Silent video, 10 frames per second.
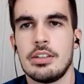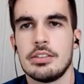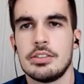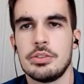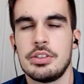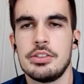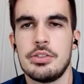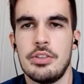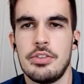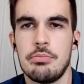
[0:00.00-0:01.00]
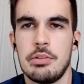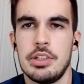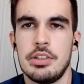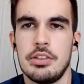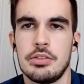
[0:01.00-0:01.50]
So since you have
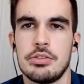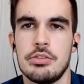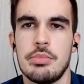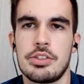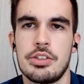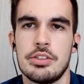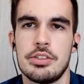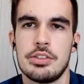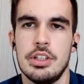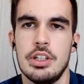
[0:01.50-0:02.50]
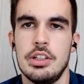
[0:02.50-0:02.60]
implemented those new measures,